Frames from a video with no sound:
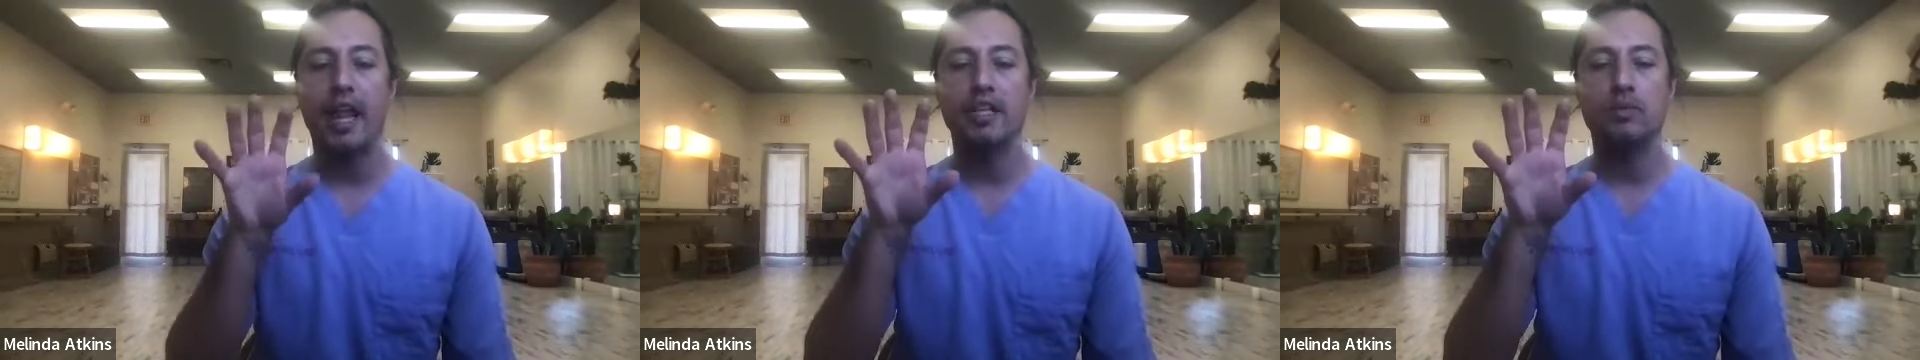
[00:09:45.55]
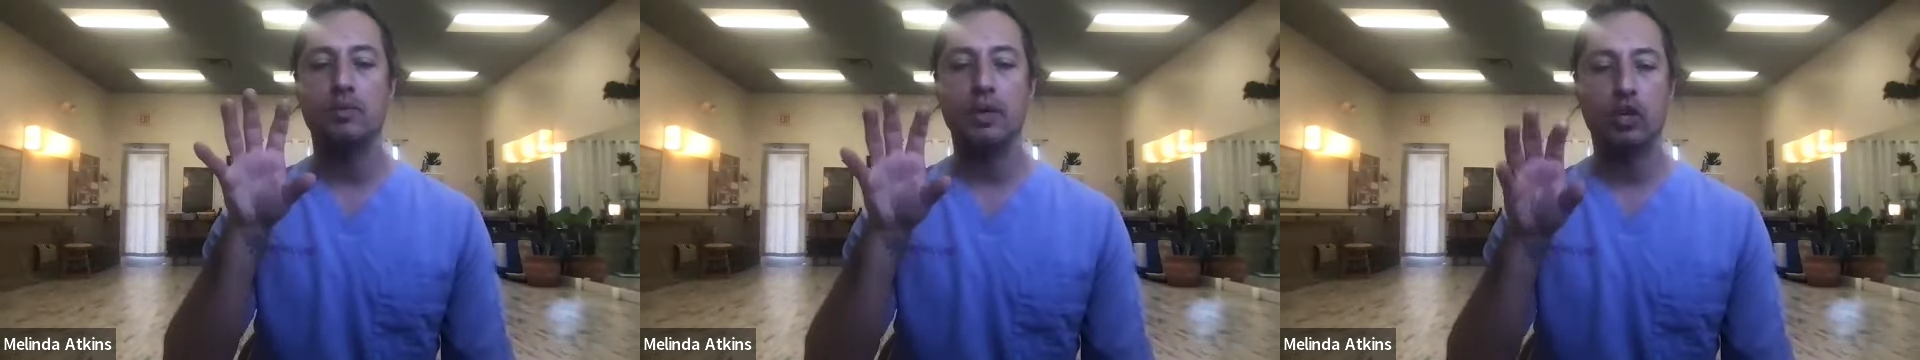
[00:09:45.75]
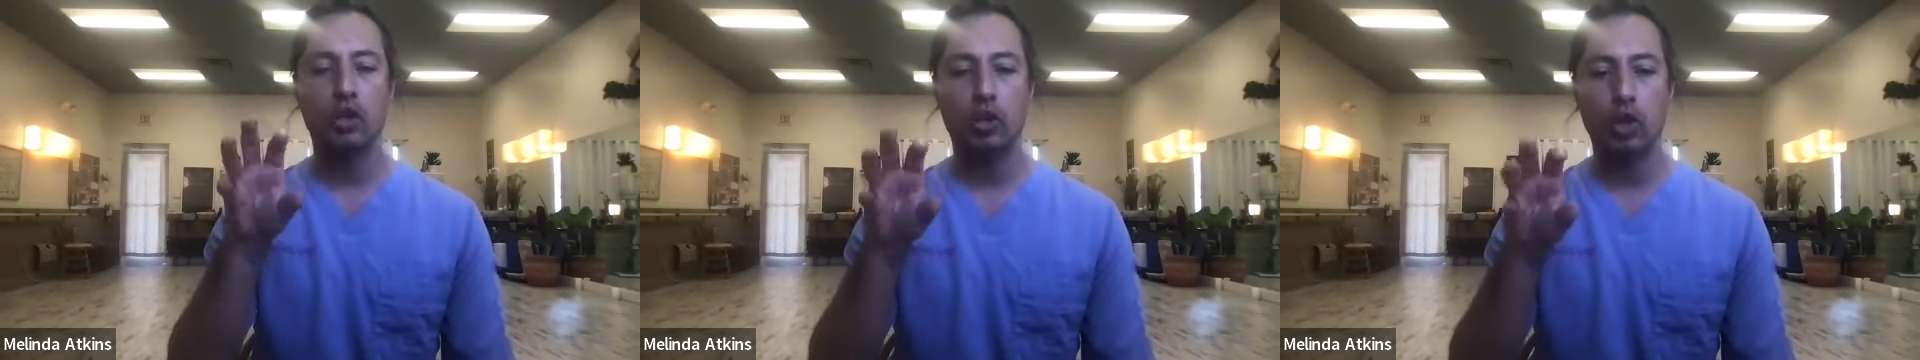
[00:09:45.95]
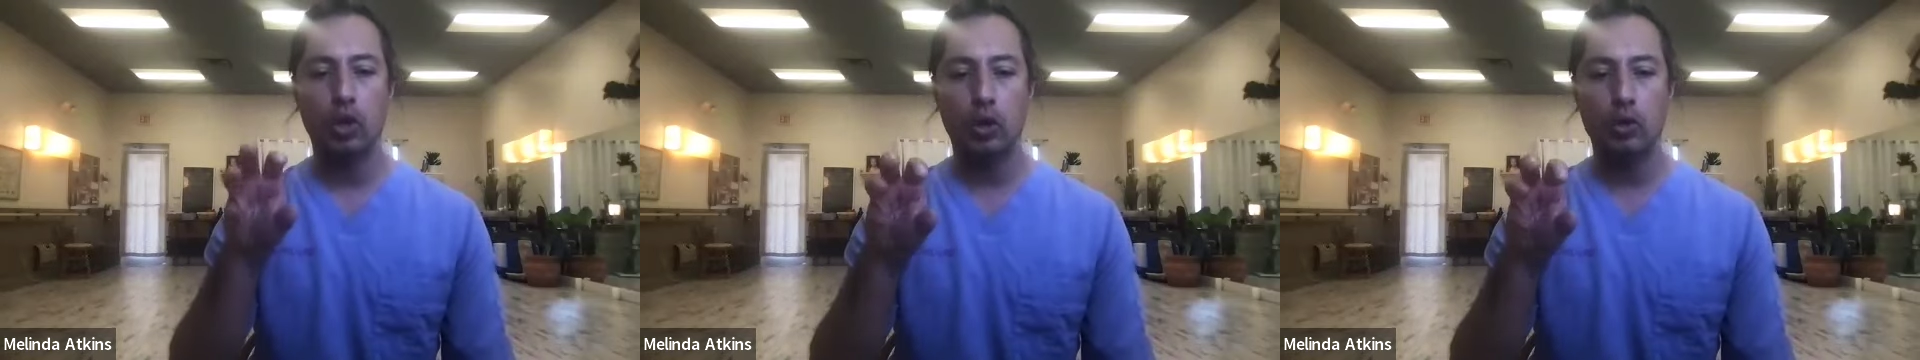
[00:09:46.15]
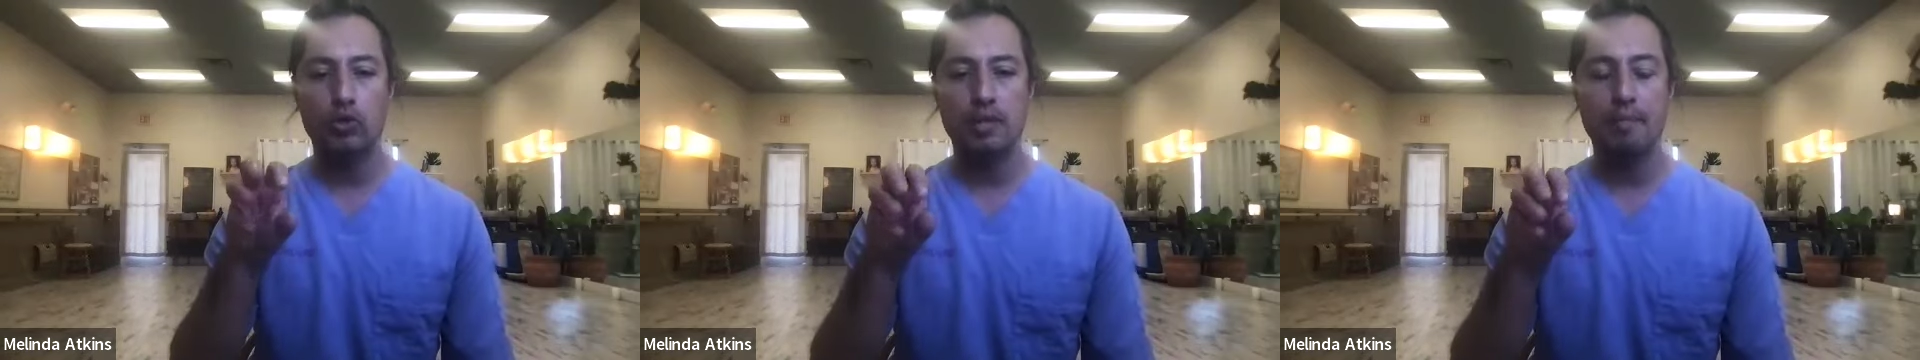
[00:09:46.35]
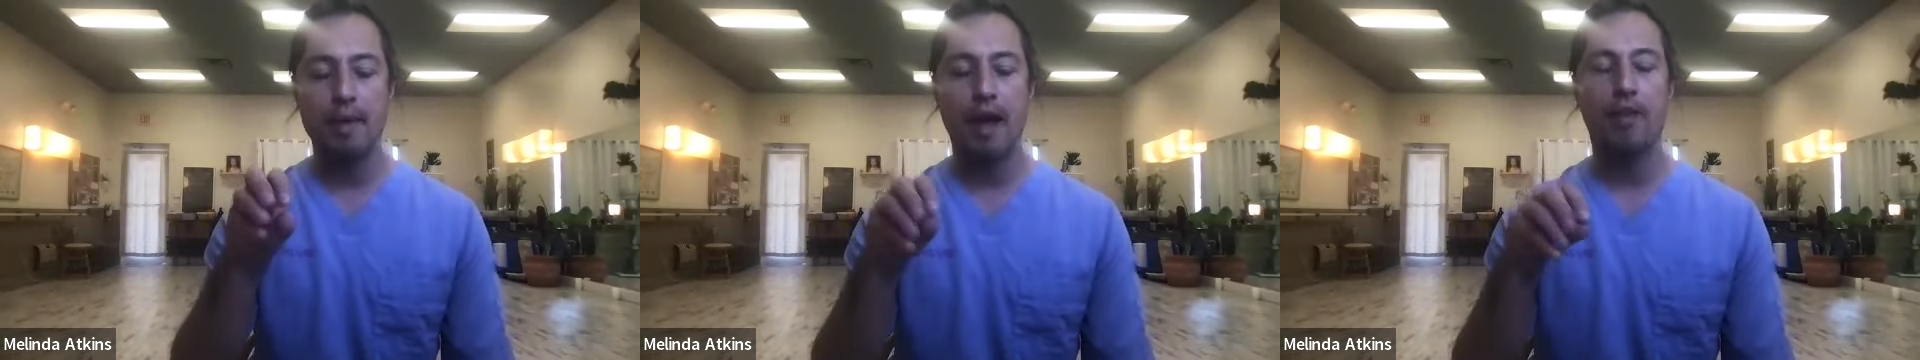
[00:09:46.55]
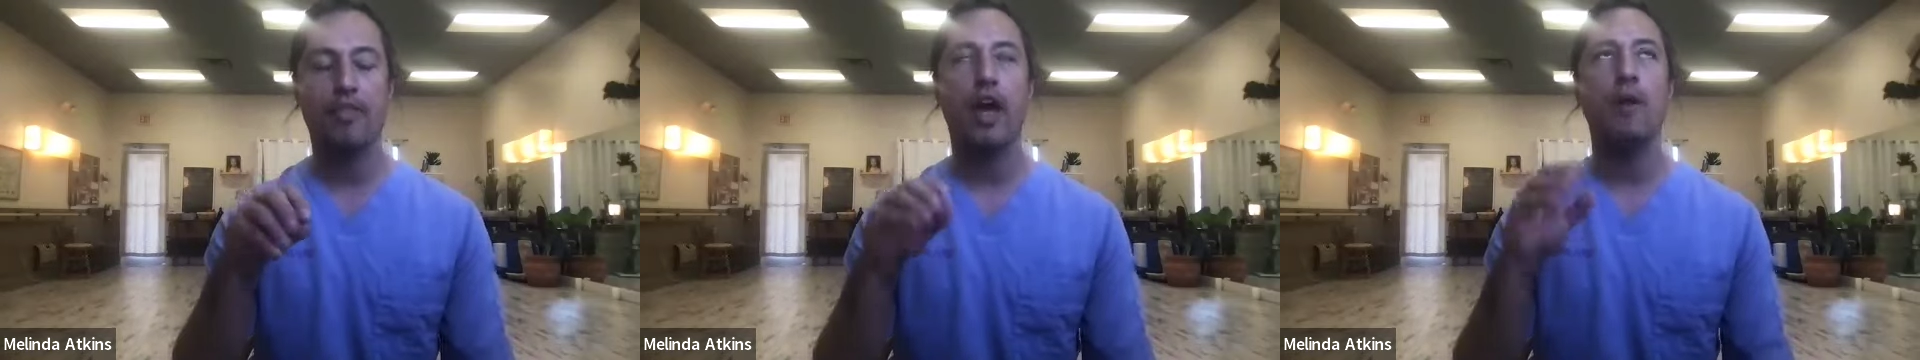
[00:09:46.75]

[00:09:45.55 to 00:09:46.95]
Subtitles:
And as we close the mouth,